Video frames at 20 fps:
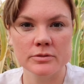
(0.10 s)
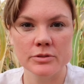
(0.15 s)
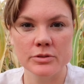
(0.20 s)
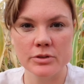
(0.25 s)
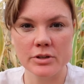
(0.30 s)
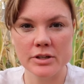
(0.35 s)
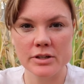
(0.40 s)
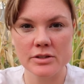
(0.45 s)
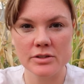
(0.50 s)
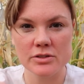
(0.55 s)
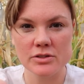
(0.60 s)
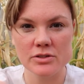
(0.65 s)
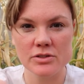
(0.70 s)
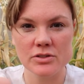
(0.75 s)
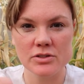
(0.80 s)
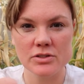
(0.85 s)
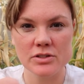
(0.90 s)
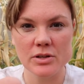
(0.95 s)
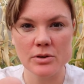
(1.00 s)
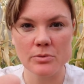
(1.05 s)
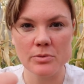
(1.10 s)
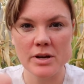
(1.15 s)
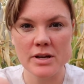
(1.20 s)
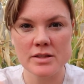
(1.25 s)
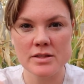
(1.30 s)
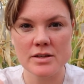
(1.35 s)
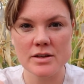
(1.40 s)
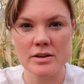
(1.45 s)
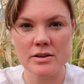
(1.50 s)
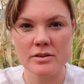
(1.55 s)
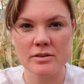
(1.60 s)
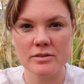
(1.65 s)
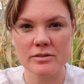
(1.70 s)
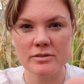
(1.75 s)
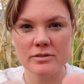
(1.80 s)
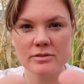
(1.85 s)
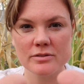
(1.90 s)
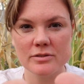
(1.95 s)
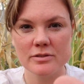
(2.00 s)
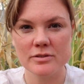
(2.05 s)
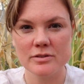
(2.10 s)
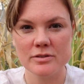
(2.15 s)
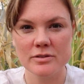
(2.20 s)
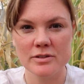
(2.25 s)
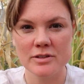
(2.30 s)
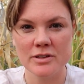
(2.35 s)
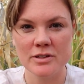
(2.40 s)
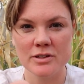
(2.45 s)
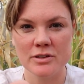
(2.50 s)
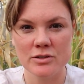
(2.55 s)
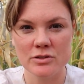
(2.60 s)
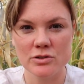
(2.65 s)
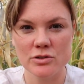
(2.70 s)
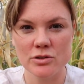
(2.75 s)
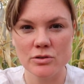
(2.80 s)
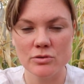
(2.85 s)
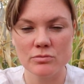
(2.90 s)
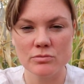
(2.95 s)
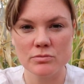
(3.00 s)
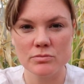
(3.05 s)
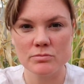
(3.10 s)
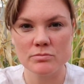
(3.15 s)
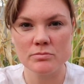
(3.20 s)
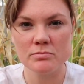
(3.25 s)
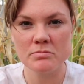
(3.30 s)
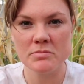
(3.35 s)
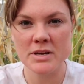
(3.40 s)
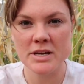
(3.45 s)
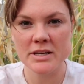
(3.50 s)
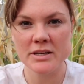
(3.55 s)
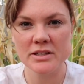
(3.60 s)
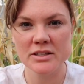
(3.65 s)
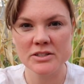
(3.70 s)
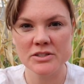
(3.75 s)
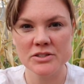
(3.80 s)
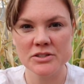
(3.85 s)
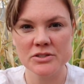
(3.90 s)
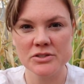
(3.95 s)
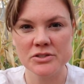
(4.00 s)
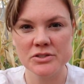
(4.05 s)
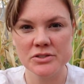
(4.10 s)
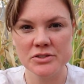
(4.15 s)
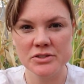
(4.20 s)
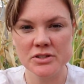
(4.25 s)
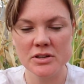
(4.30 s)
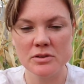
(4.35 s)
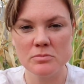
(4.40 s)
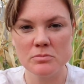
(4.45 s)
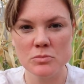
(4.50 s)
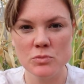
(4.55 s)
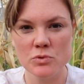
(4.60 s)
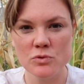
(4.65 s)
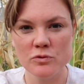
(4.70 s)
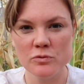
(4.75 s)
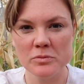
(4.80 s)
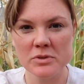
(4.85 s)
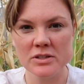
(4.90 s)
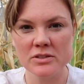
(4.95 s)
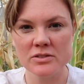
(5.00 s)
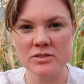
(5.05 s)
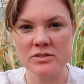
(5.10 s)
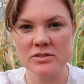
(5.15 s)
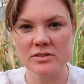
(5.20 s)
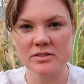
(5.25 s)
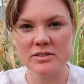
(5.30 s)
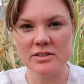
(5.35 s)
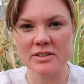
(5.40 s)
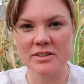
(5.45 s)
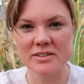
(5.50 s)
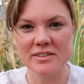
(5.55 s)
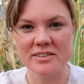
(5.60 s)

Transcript: You guys just stay right there. Don't make any sudden movements.